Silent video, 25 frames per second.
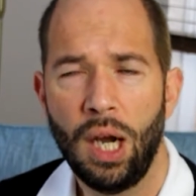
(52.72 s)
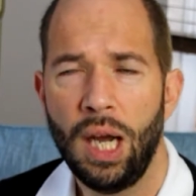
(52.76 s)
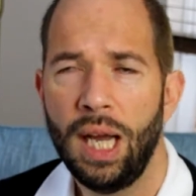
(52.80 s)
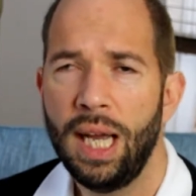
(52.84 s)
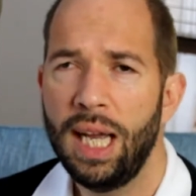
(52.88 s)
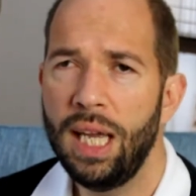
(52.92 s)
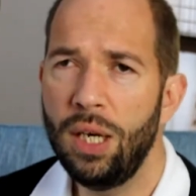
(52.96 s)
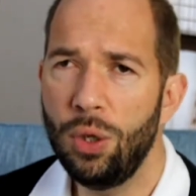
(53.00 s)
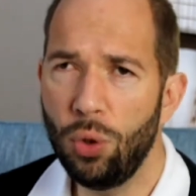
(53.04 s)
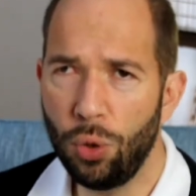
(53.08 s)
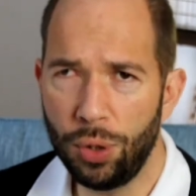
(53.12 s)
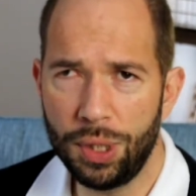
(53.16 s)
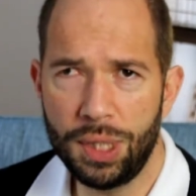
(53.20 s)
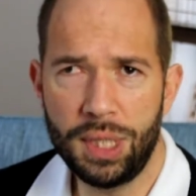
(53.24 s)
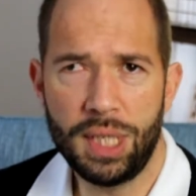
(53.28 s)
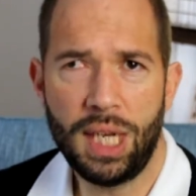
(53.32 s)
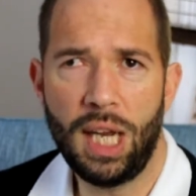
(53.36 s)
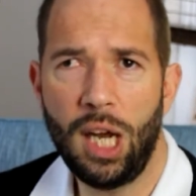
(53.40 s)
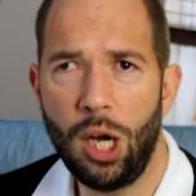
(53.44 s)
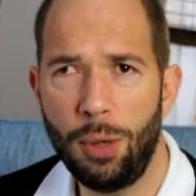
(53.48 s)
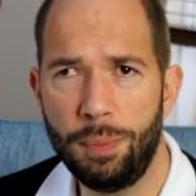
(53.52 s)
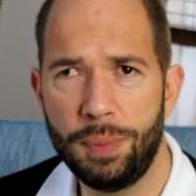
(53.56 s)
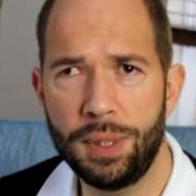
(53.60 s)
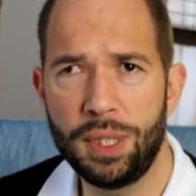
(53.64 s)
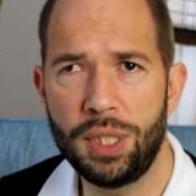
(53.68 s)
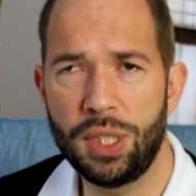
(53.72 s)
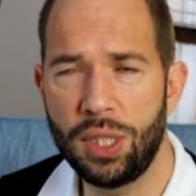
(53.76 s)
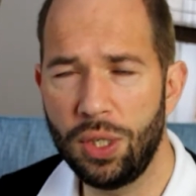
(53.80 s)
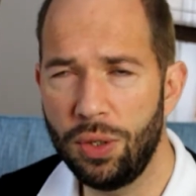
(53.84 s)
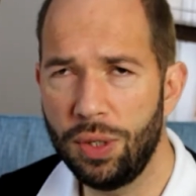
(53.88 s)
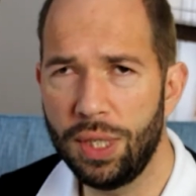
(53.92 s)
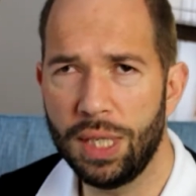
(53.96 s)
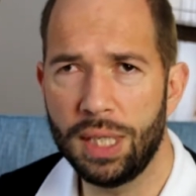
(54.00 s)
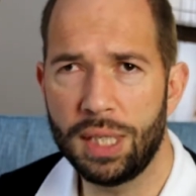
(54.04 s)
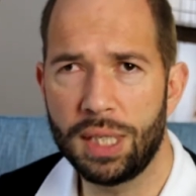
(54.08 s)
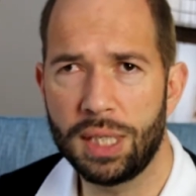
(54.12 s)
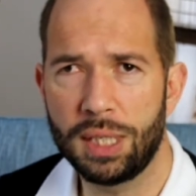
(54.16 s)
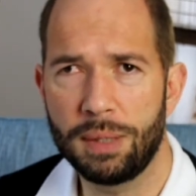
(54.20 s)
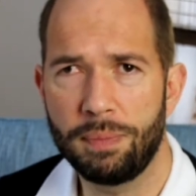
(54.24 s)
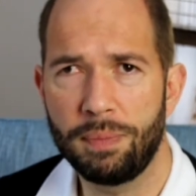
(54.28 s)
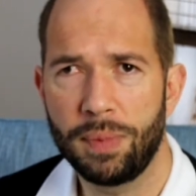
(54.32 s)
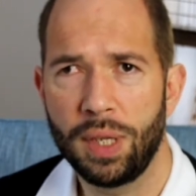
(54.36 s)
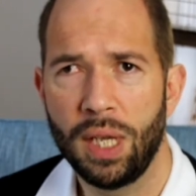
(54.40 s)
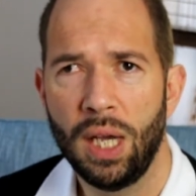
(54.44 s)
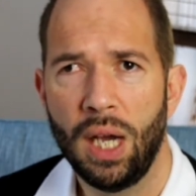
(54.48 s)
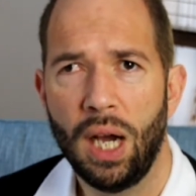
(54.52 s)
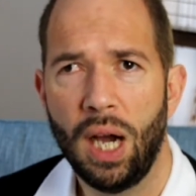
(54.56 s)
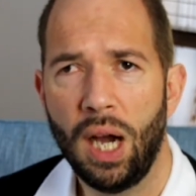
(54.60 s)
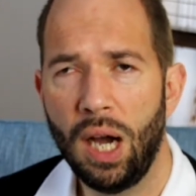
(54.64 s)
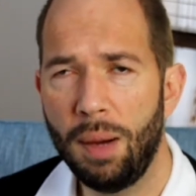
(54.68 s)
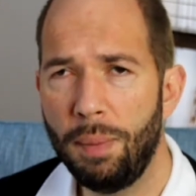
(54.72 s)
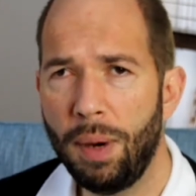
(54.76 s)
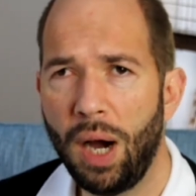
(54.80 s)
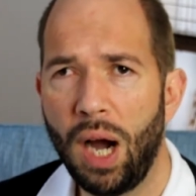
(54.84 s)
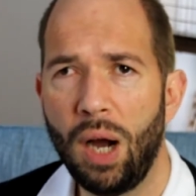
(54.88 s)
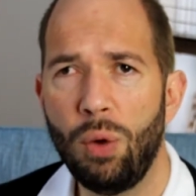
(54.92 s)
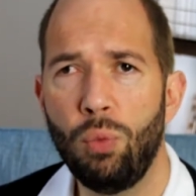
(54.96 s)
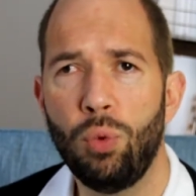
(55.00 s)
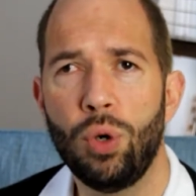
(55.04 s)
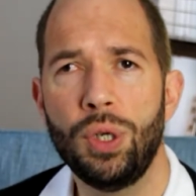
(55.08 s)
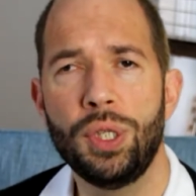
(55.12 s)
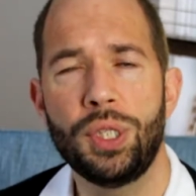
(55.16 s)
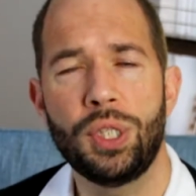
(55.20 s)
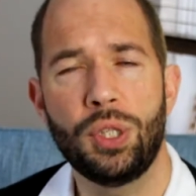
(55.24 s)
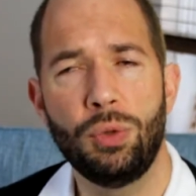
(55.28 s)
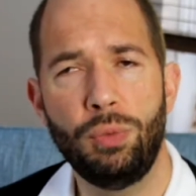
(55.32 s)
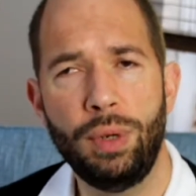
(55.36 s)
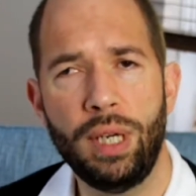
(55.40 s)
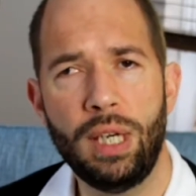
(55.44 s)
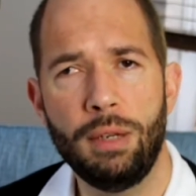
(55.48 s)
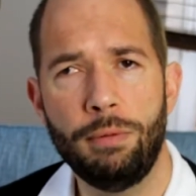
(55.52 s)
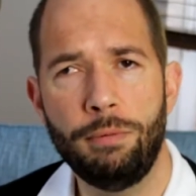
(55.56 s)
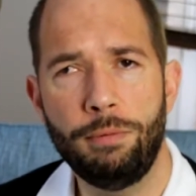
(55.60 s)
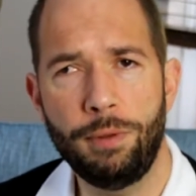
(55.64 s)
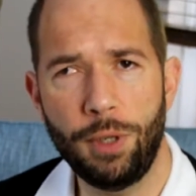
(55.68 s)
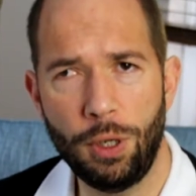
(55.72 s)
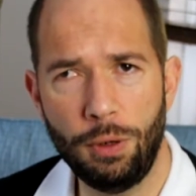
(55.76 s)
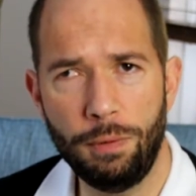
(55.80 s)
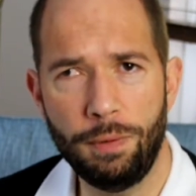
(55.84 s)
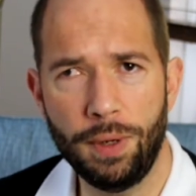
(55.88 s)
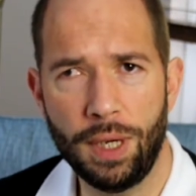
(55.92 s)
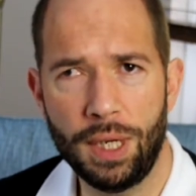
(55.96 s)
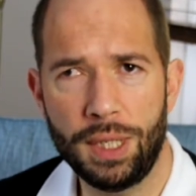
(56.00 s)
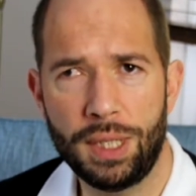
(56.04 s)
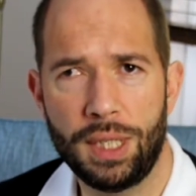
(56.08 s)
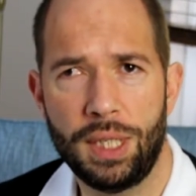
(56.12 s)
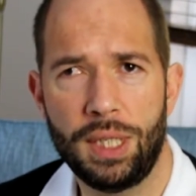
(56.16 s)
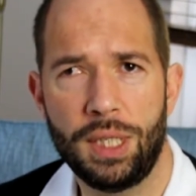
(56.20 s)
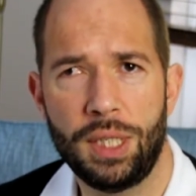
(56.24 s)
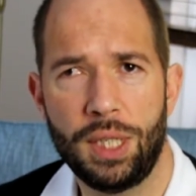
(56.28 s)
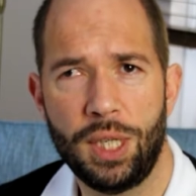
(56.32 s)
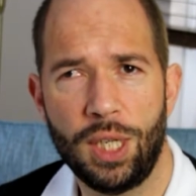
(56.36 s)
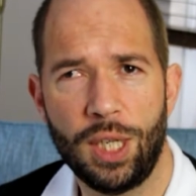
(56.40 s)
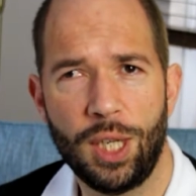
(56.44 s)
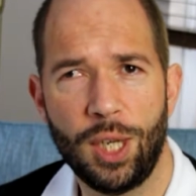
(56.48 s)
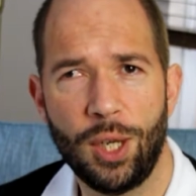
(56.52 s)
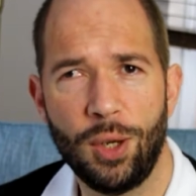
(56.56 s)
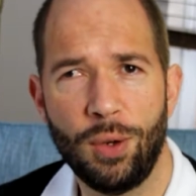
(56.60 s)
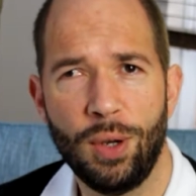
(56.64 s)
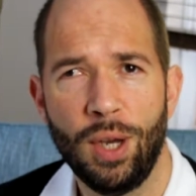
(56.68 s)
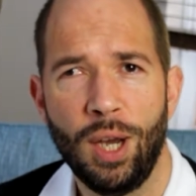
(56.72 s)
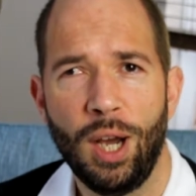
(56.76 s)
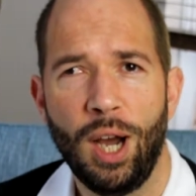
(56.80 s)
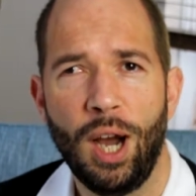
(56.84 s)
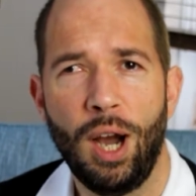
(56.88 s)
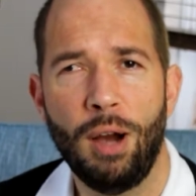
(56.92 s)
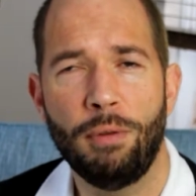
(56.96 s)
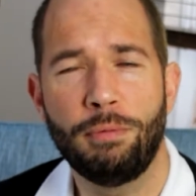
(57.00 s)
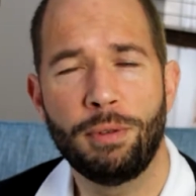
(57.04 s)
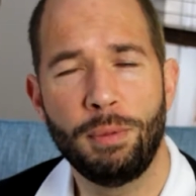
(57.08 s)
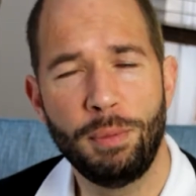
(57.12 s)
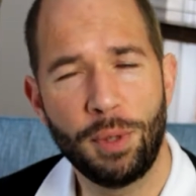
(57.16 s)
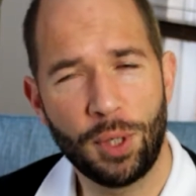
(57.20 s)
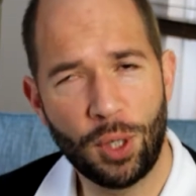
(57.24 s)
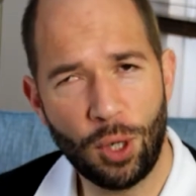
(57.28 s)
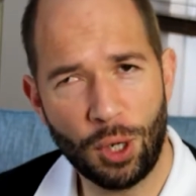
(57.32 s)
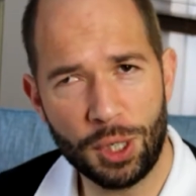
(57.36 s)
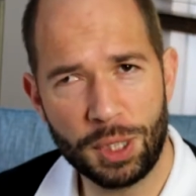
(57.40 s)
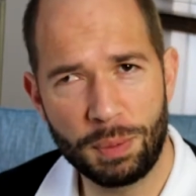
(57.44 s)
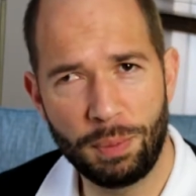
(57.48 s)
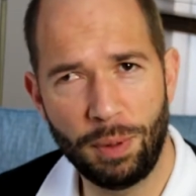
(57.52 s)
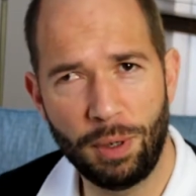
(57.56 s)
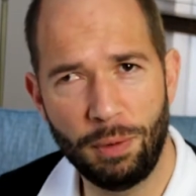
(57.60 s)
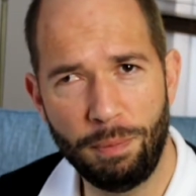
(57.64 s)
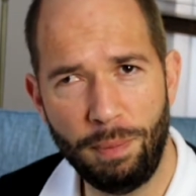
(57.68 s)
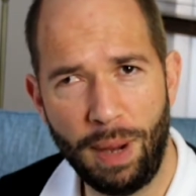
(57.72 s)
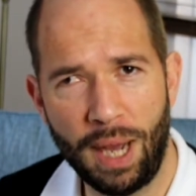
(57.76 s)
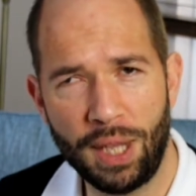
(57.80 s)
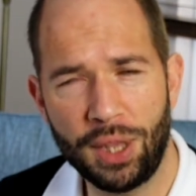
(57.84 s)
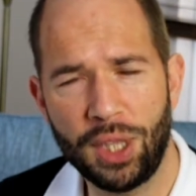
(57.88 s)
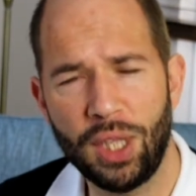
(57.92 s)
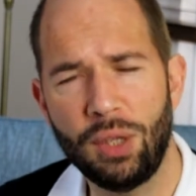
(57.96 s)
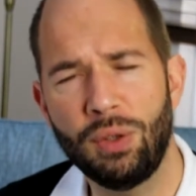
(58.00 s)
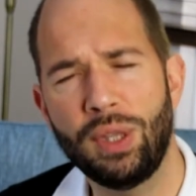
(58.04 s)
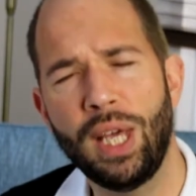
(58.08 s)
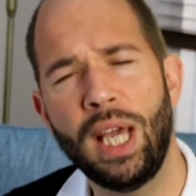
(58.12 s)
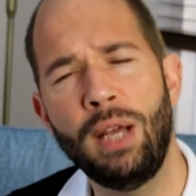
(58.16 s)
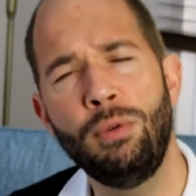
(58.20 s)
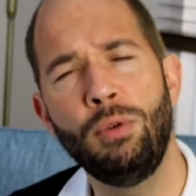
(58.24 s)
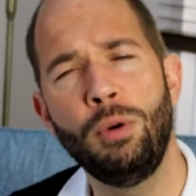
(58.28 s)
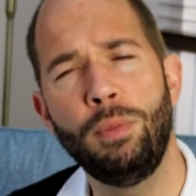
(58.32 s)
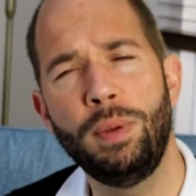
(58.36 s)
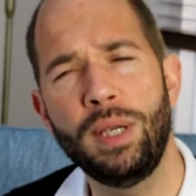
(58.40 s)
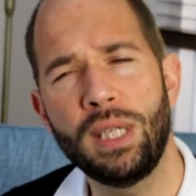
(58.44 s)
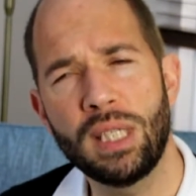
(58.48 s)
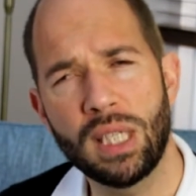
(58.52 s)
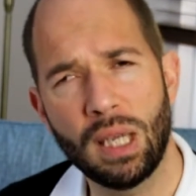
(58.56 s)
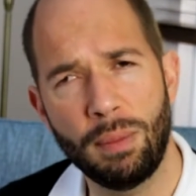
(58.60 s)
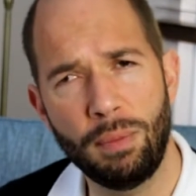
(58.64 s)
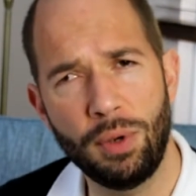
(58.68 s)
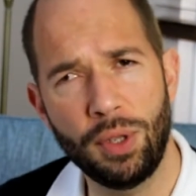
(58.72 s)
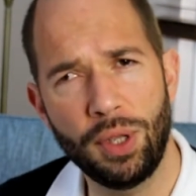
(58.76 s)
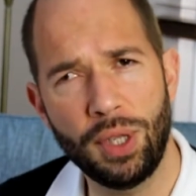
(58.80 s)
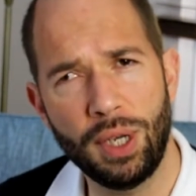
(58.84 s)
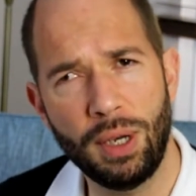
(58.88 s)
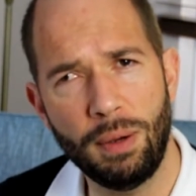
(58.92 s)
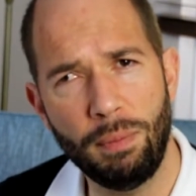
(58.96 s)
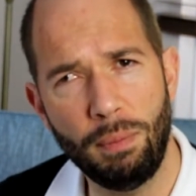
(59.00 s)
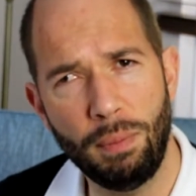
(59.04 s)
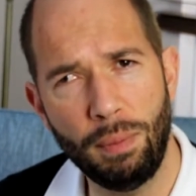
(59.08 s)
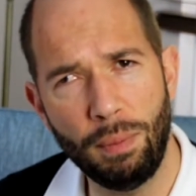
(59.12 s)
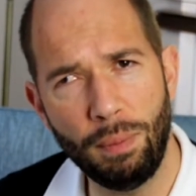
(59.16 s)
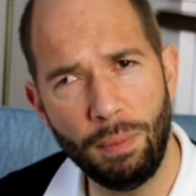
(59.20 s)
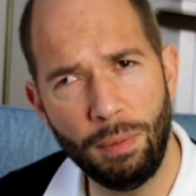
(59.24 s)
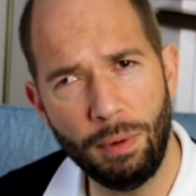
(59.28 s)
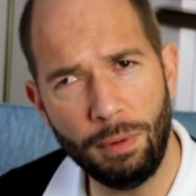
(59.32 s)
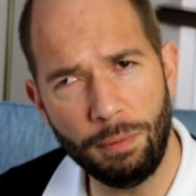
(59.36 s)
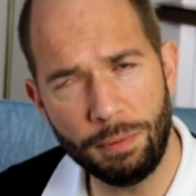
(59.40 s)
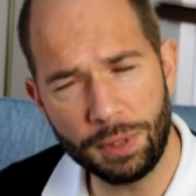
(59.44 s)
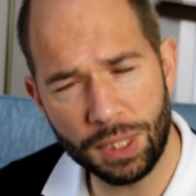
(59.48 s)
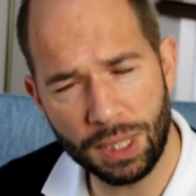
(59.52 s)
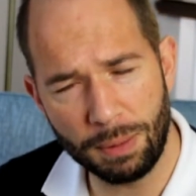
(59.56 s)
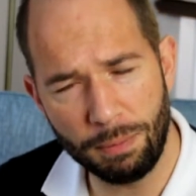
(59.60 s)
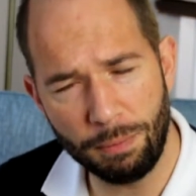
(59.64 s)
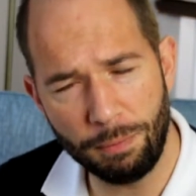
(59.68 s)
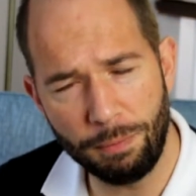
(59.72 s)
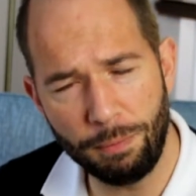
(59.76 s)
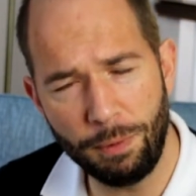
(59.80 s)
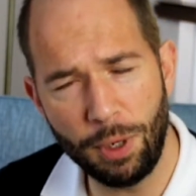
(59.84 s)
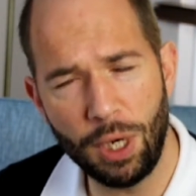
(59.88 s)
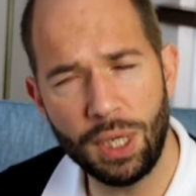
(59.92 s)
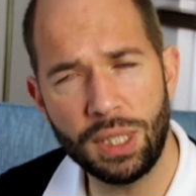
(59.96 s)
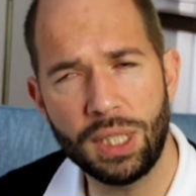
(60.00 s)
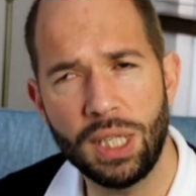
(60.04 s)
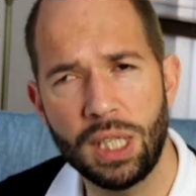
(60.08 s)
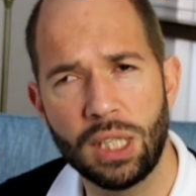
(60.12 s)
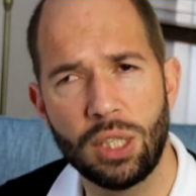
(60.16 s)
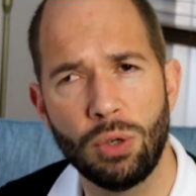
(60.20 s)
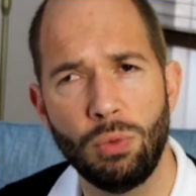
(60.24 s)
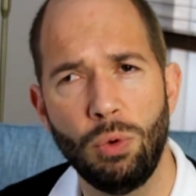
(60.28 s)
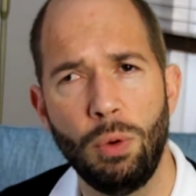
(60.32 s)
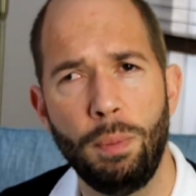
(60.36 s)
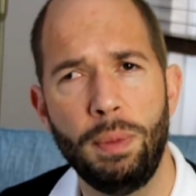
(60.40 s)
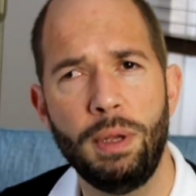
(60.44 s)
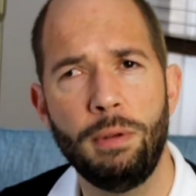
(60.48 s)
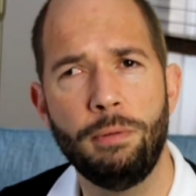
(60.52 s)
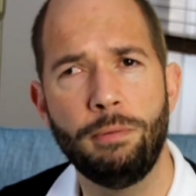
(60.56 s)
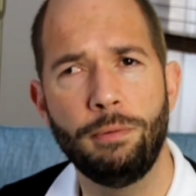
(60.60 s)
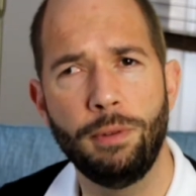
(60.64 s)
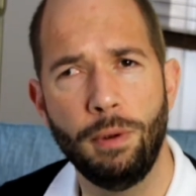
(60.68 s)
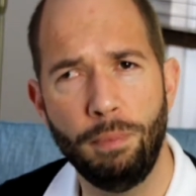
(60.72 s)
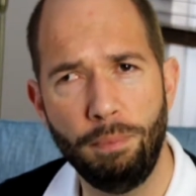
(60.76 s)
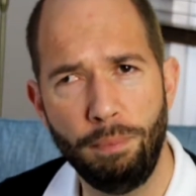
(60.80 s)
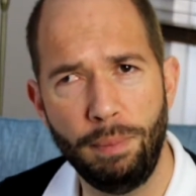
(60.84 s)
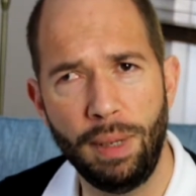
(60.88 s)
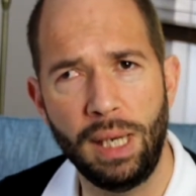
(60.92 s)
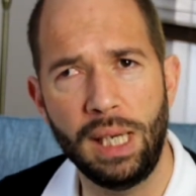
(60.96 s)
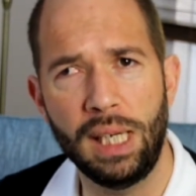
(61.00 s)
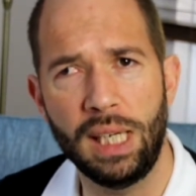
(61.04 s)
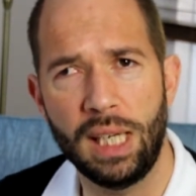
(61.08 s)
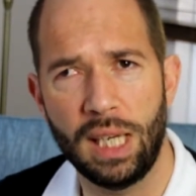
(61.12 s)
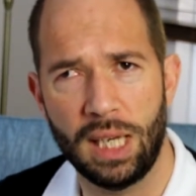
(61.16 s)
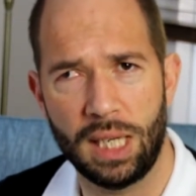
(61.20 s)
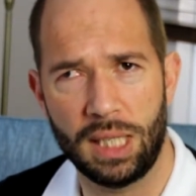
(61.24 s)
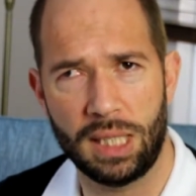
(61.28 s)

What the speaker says: In order to help us do this, I want to read a few verses to you from the Gospel of Matthew. They will be some verses that will be familiar